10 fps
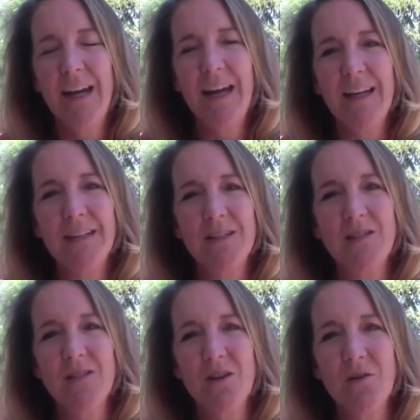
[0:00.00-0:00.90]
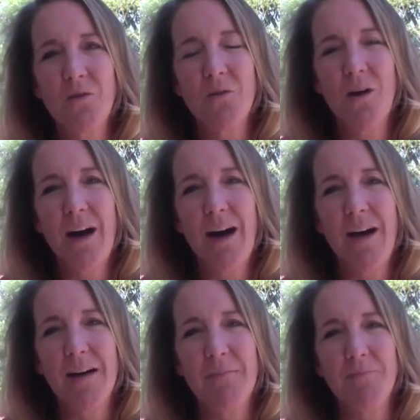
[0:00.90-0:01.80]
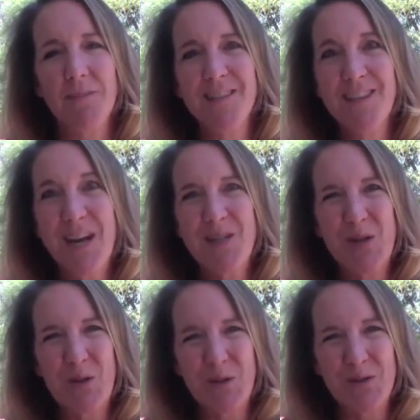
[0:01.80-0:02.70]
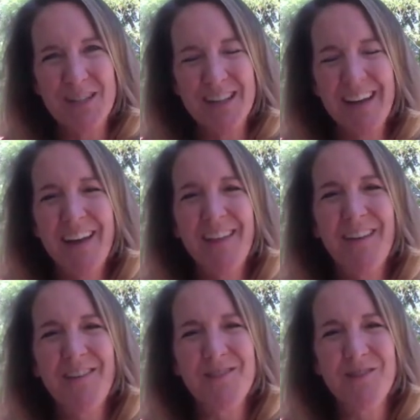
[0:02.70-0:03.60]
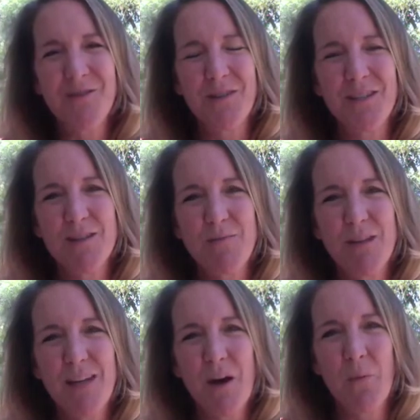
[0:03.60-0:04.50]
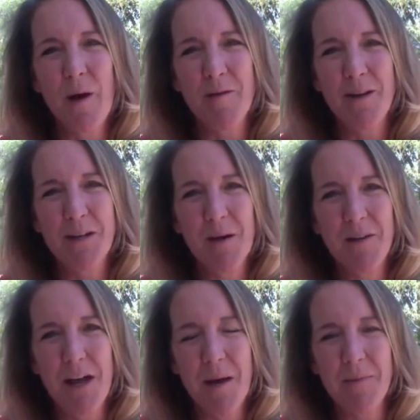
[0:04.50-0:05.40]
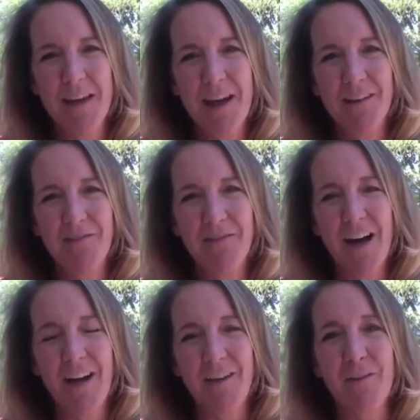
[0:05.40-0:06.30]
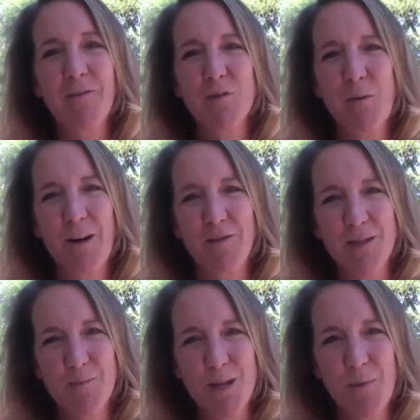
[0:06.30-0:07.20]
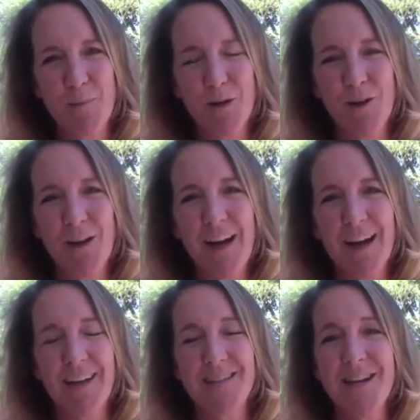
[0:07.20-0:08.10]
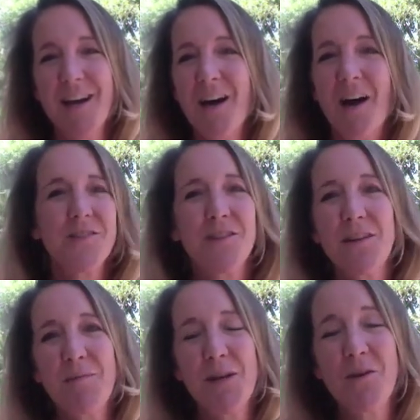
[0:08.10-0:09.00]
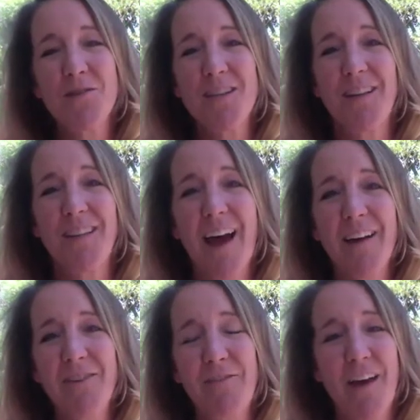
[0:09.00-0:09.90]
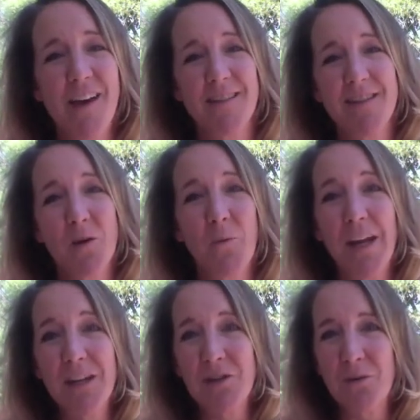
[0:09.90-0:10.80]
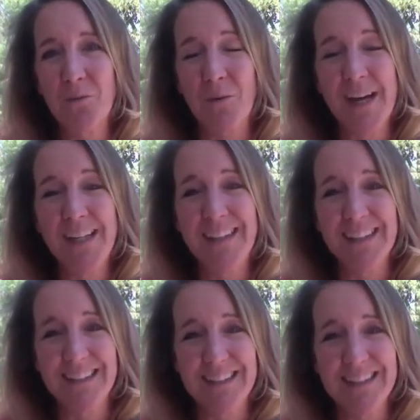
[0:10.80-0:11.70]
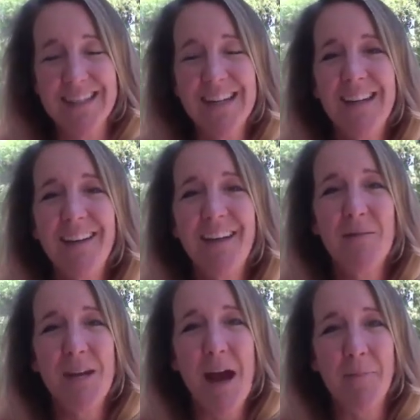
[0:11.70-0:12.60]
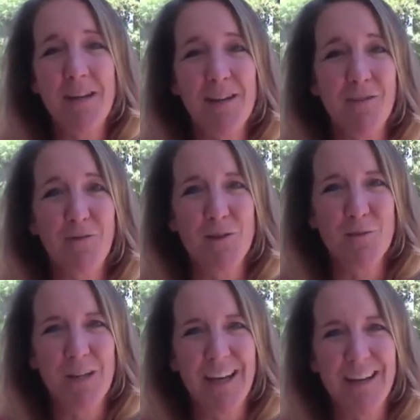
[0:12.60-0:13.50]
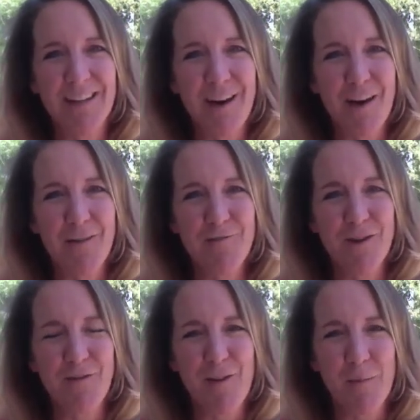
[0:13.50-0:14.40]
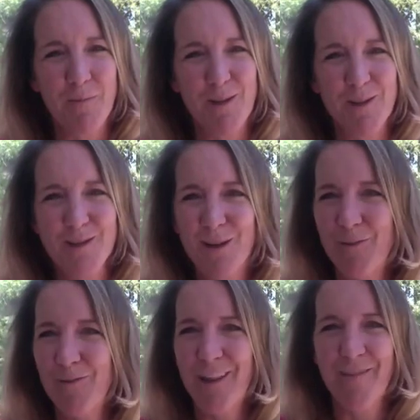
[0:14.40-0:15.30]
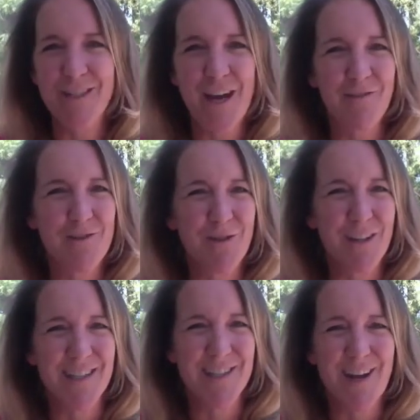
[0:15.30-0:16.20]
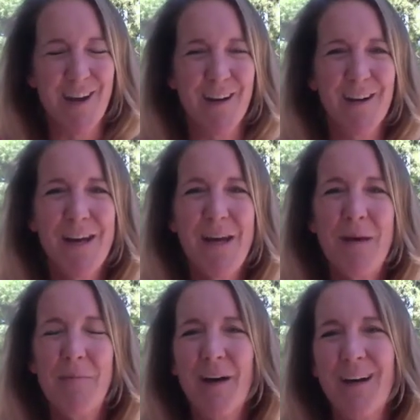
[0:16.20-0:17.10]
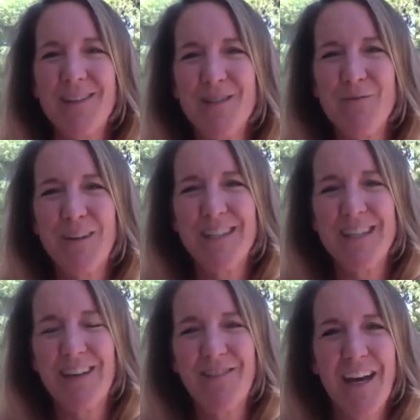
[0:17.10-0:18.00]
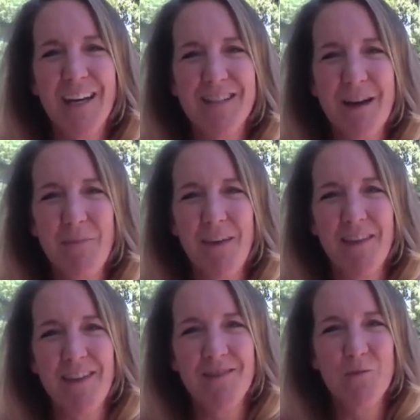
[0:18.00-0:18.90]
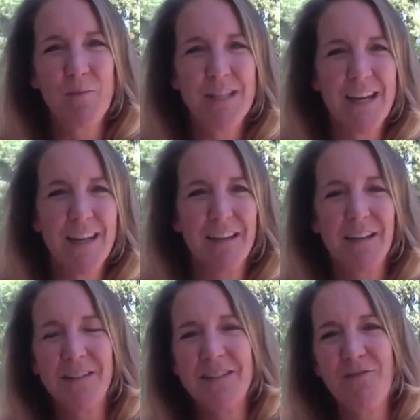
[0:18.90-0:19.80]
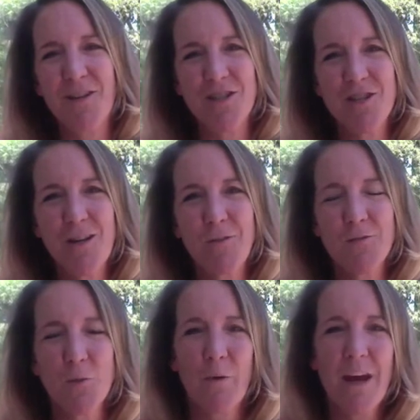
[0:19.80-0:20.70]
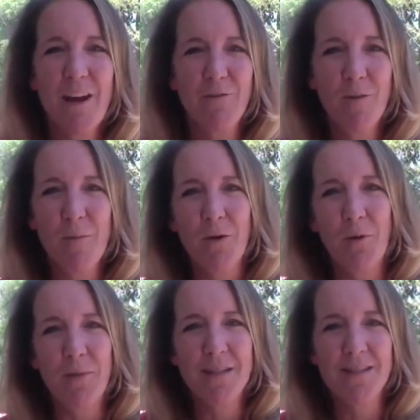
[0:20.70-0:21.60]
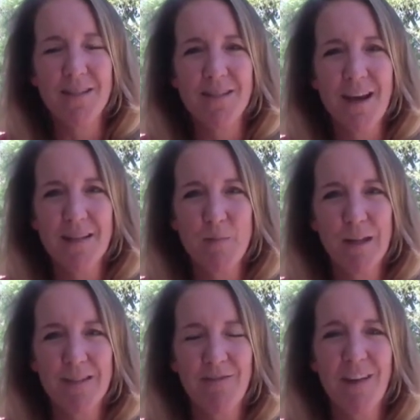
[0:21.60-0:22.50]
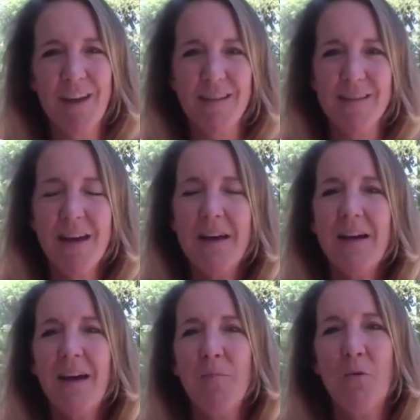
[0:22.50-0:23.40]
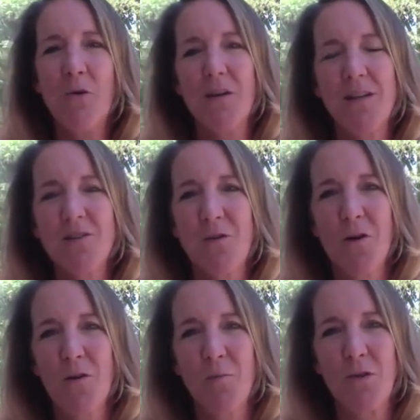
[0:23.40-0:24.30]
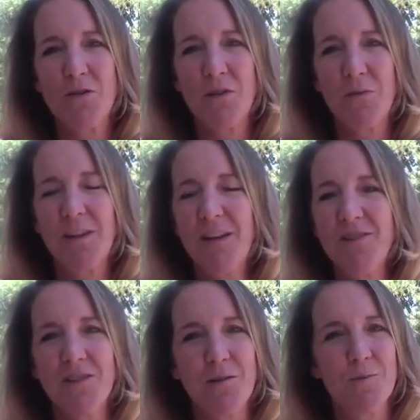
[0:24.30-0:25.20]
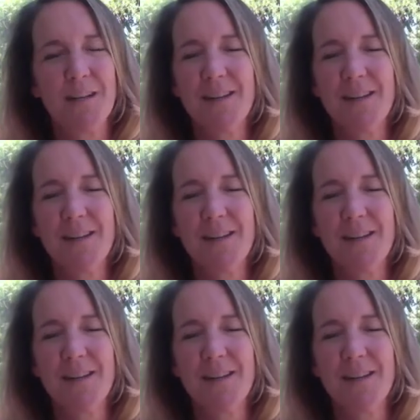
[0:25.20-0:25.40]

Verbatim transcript: And so um, stay tuned. There's going to be a webinar coming up the end of uh, the first part of September, and also going to be hosting a live event, Awaken Your Radiance, going to be happening the first weekend of November. So I would love to have you join us there. But just wanted to give you a heads up that things will be taking a little different shift away from the whole business aspect of things and more into our own personal relationships.